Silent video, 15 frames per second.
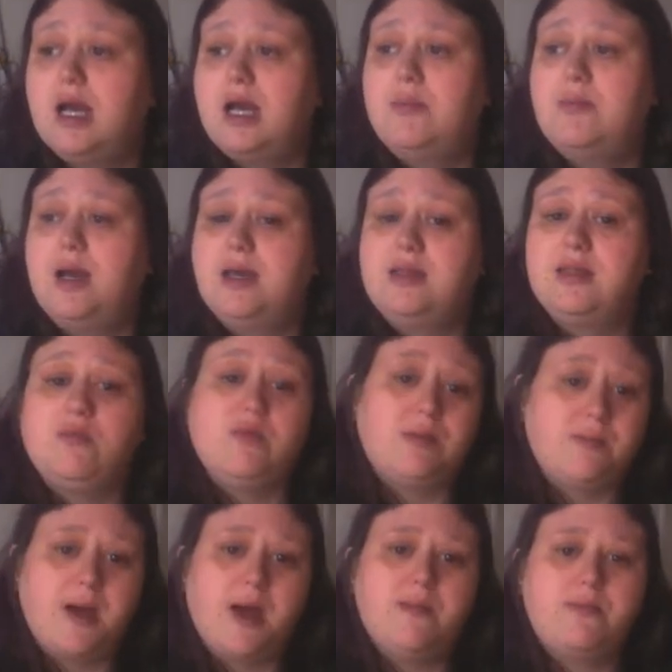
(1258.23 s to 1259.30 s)
His name was
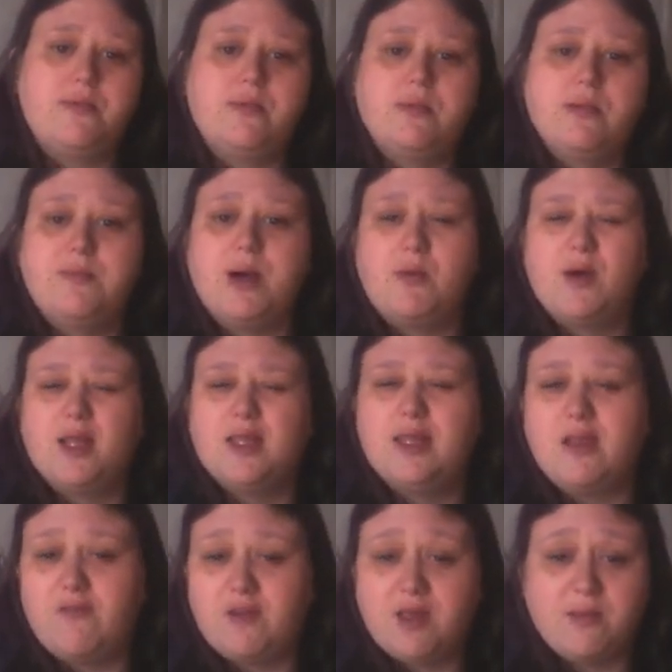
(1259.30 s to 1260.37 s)
Pip, but I wanted a
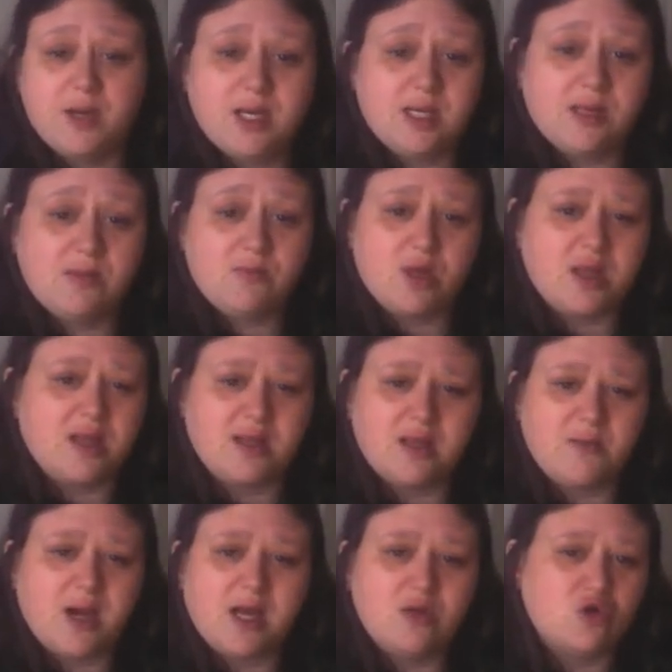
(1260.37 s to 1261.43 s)
feminine name, and I didn't
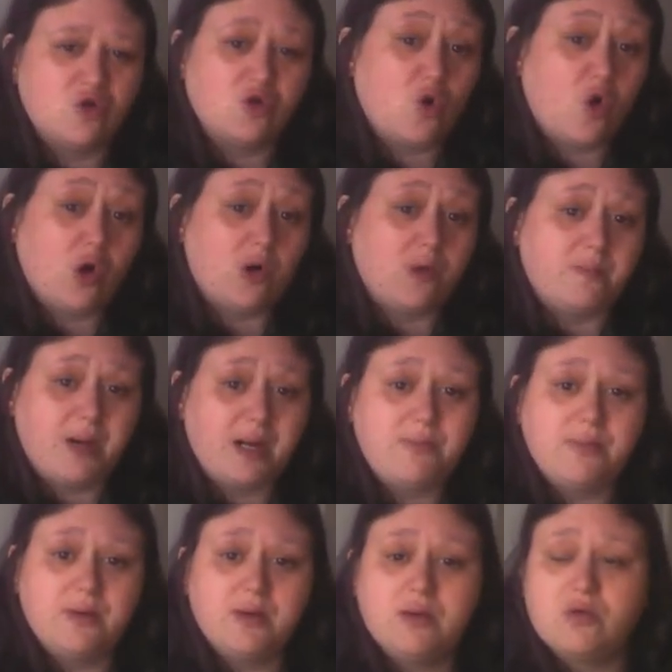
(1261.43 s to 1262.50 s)
want to just call her Pip,
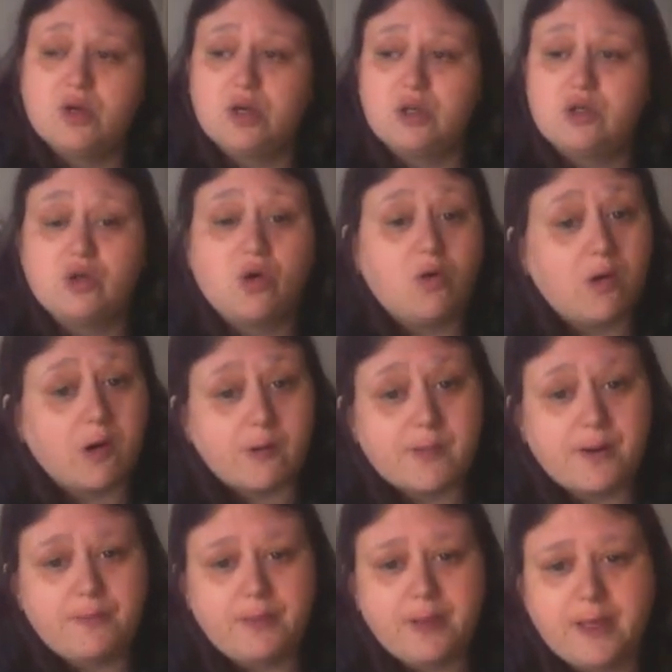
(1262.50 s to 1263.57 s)
so I just called her
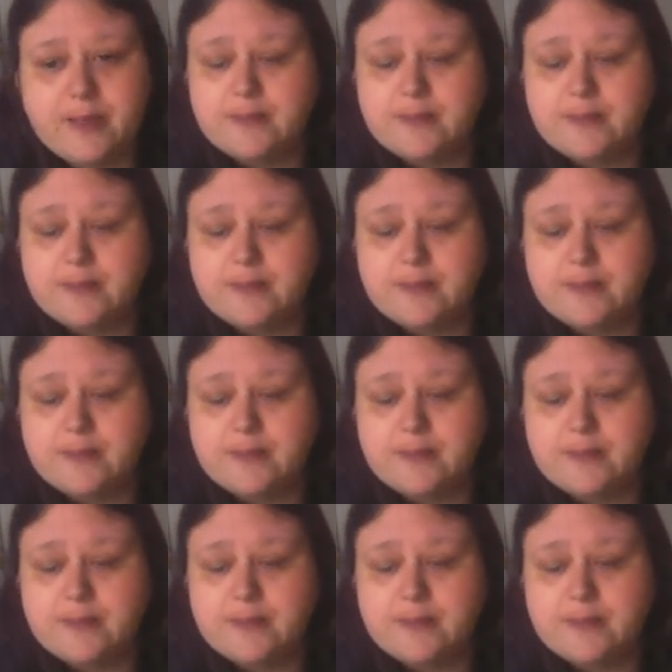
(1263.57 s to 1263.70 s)
Pippi.